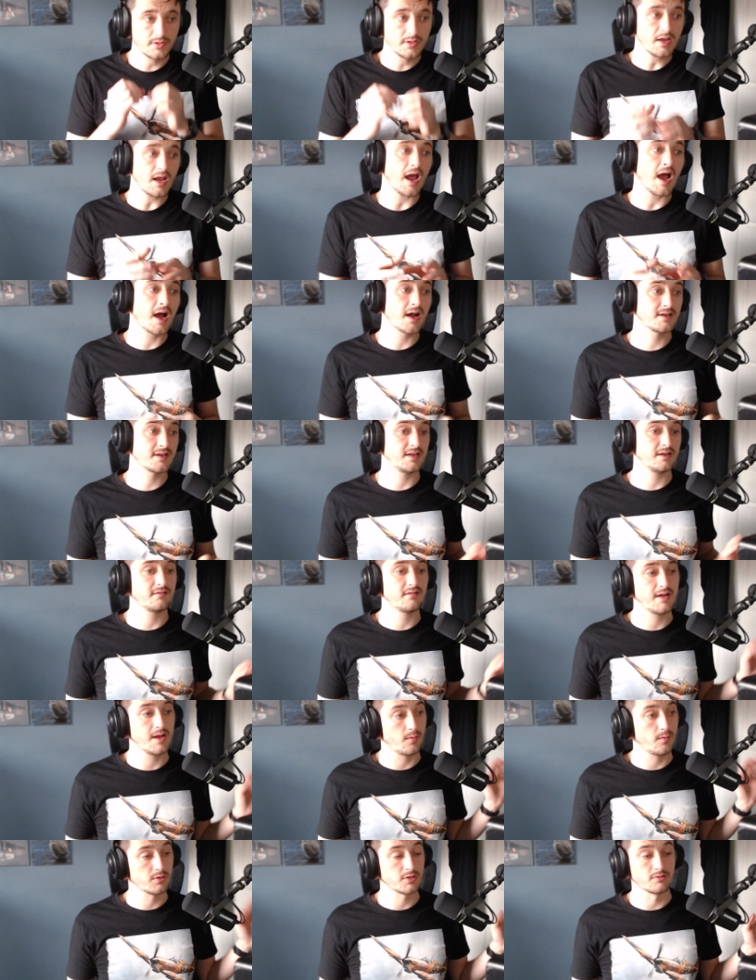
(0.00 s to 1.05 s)

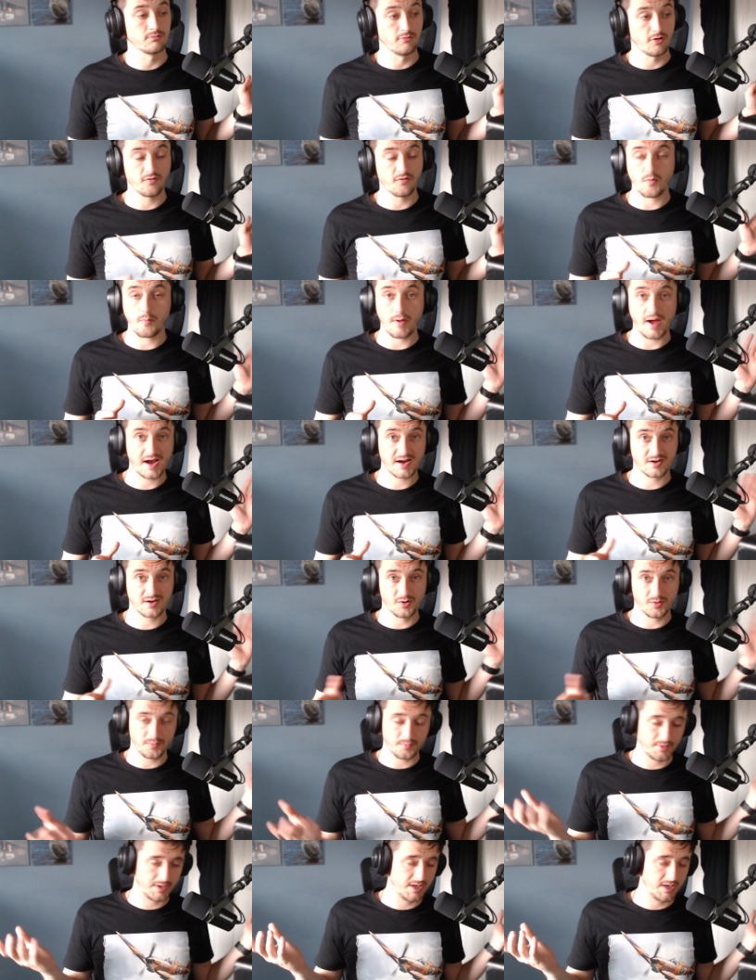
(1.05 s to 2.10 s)
Ideally, I would love a backup,
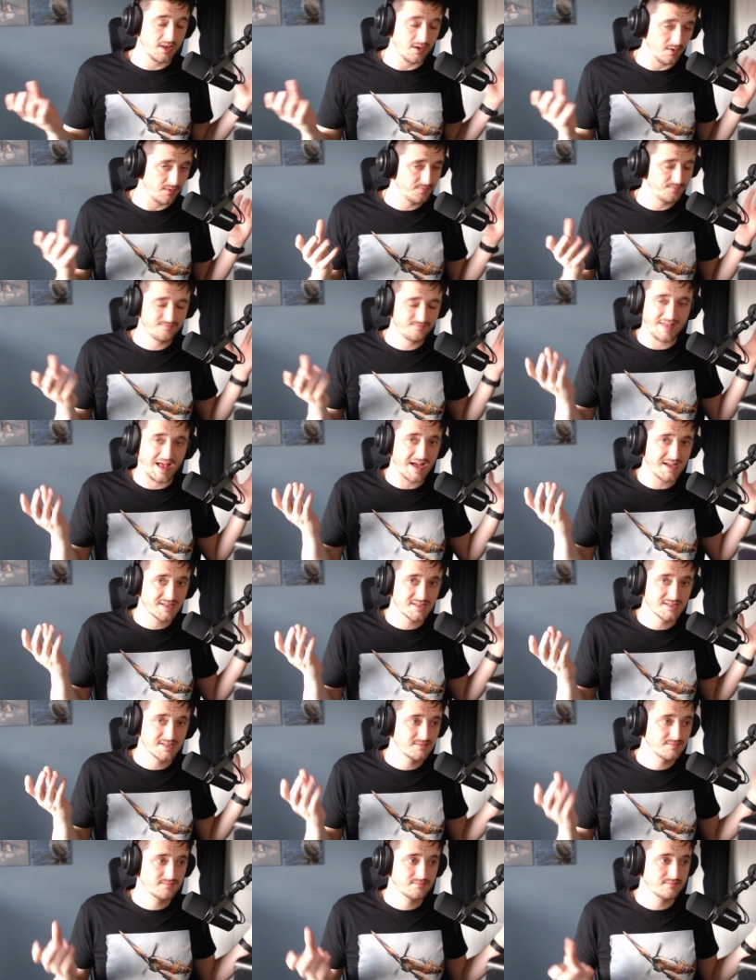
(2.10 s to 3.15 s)
but you know,
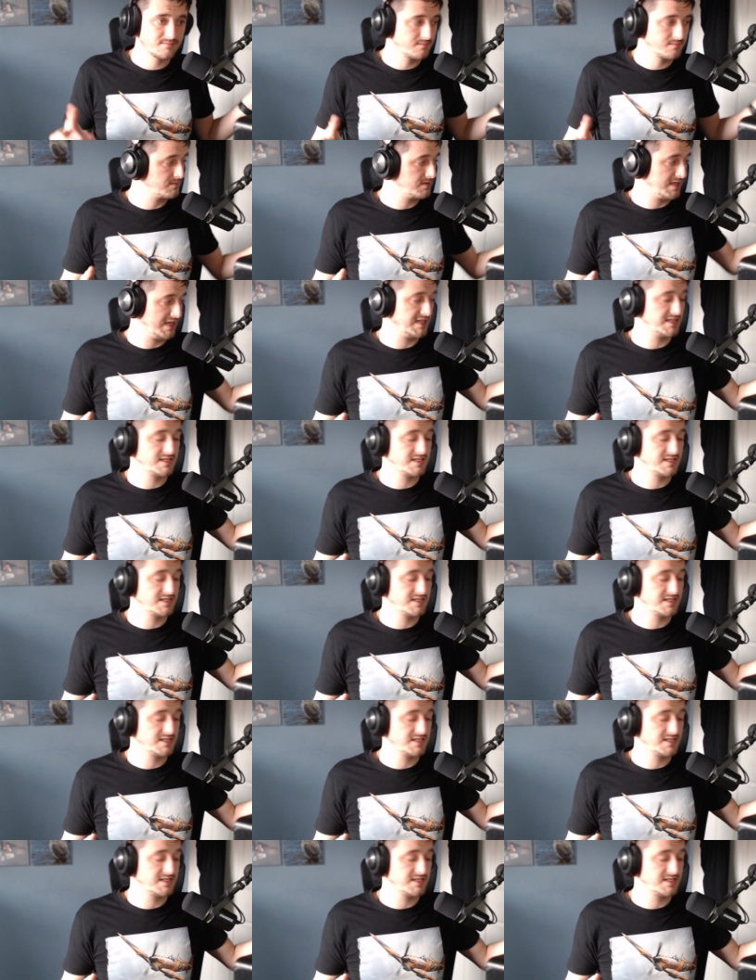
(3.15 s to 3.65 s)
that's this